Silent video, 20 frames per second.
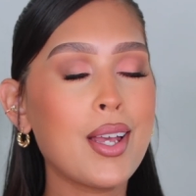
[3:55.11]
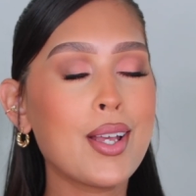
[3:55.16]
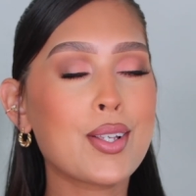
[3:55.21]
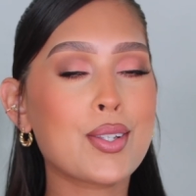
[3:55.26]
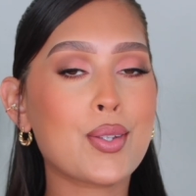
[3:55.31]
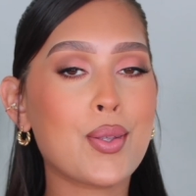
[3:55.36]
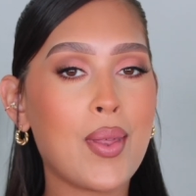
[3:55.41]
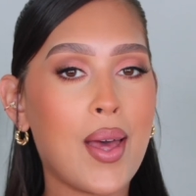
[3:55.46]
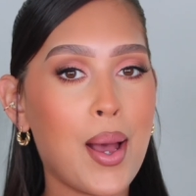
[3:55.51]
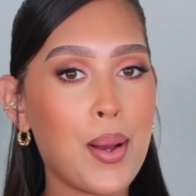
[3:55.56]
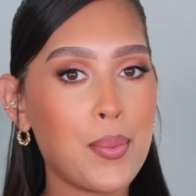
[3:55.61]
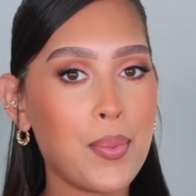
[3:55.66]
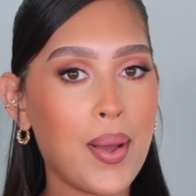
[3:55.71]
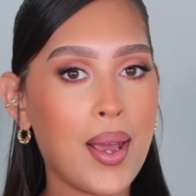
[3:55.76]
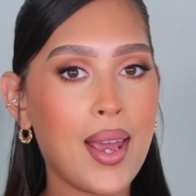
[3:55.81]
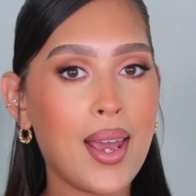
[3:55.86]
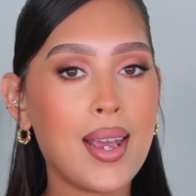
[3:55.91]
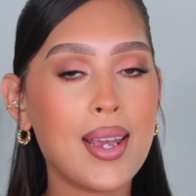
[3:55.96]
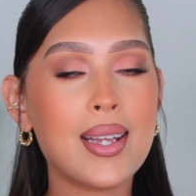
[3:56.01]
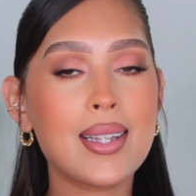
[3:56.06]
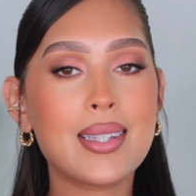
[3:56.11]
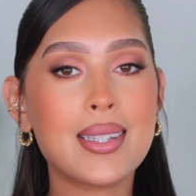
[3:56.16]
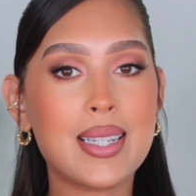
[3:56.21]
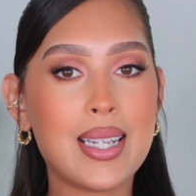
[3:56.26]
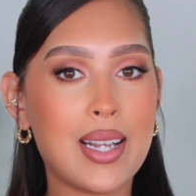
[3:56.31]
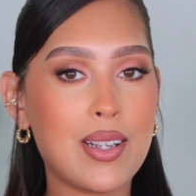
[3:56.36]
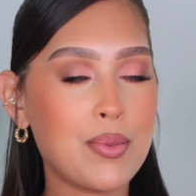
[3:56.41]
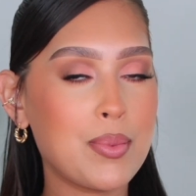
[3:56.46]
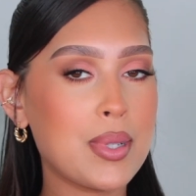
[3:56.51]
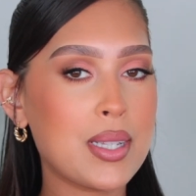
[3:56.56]
So that way it
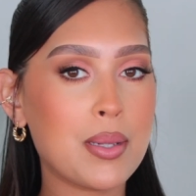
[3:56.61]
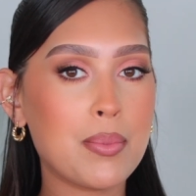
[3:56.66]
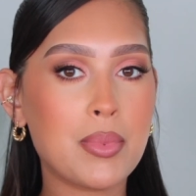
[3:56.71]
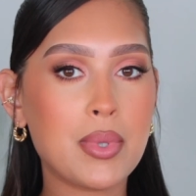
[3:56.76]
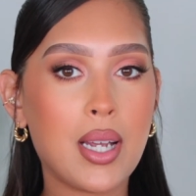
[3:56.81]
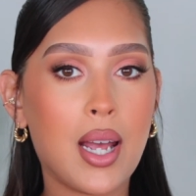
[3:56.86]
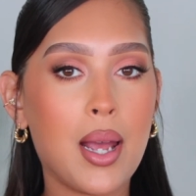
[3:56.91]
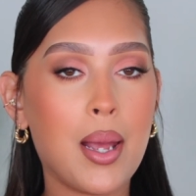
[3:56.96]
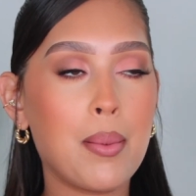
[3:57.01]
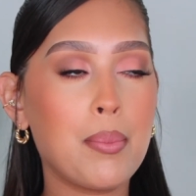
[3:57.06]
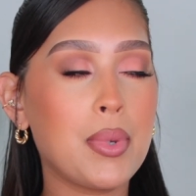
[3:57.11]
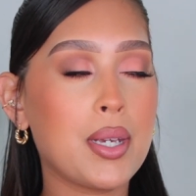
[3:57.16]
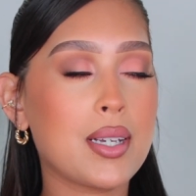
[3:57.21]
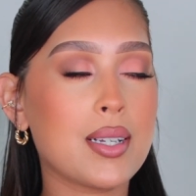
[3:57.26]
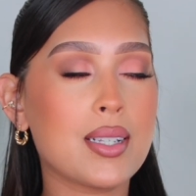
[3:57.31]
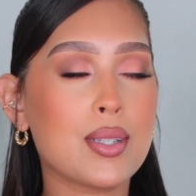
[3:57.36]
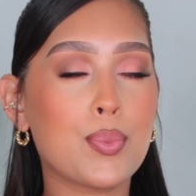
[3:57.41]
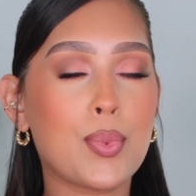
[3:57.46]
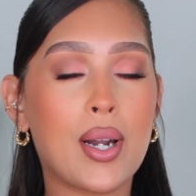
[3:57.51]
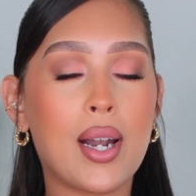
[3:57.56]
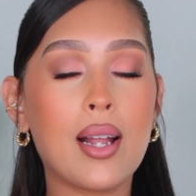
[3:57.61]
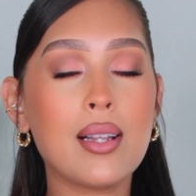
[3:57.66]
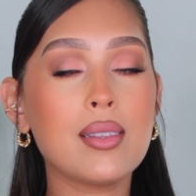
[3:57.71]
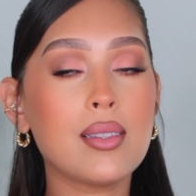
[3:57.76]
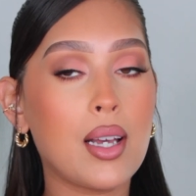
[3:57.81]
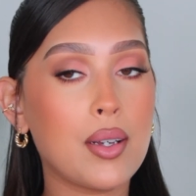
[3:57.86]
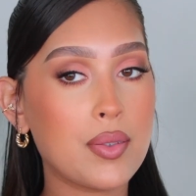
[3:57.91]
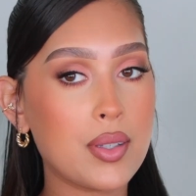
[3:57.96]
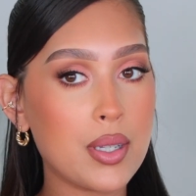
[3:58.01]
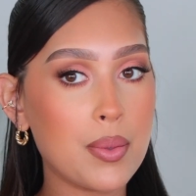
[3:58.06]
saves me some time because when I
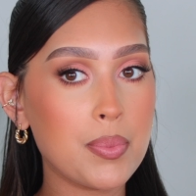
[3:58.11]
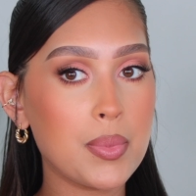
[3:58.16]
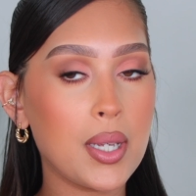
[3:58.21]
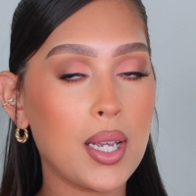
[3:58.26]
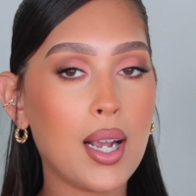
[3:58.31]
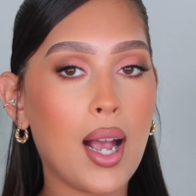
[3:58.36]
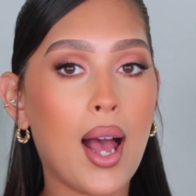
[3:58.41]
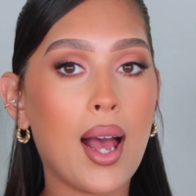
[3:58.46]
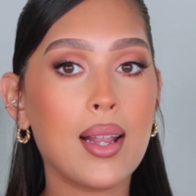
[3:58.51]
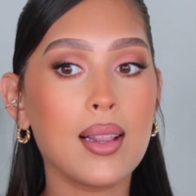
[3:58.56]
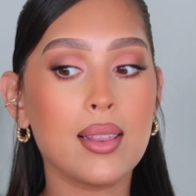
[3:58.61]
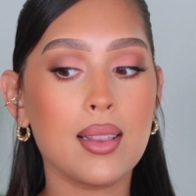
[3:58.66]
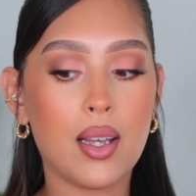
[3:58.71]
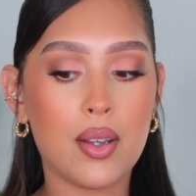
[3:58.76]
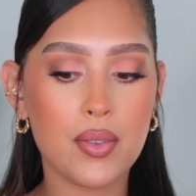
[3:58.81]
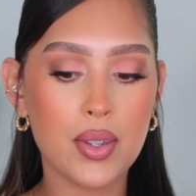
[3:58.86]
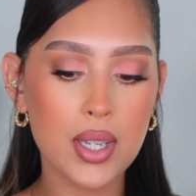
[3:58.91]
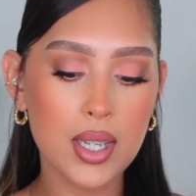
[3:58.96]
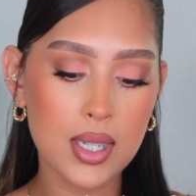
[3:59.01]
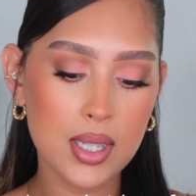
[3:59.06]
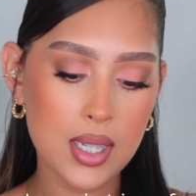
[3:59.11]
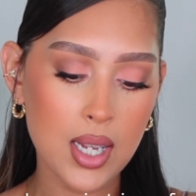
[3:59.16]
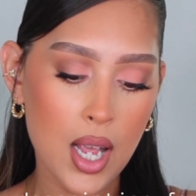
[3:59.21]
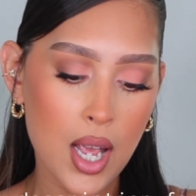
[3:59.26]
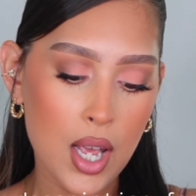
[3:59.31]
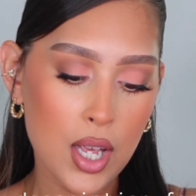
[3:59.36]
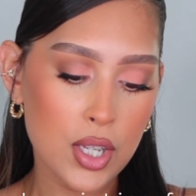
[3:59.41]
love something, I love it.